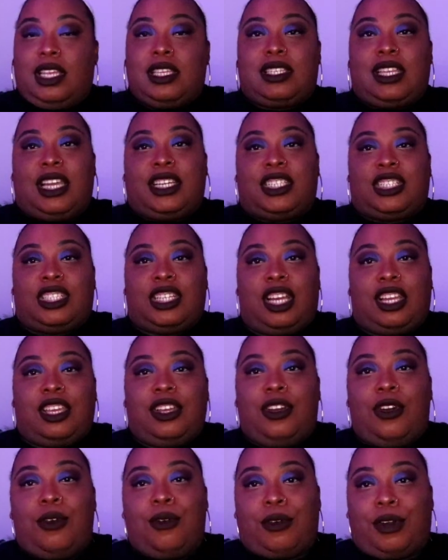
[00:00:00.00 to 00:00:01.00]
It's like
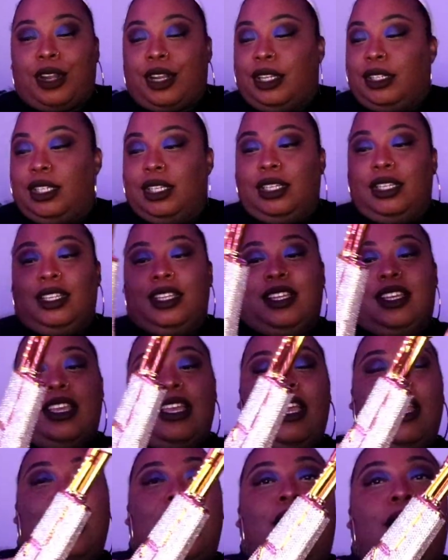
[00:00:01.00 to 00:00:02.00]
shucking corn.
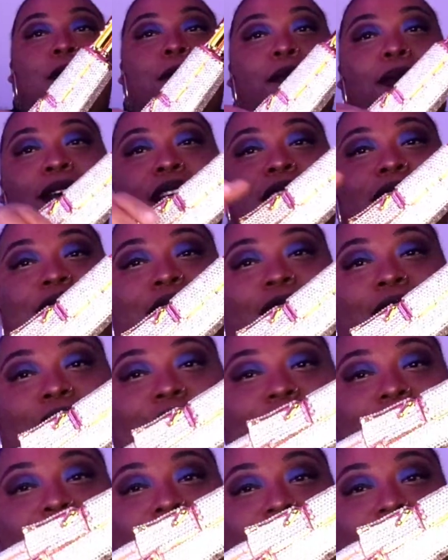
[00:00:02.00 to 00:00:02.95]
But, y'all,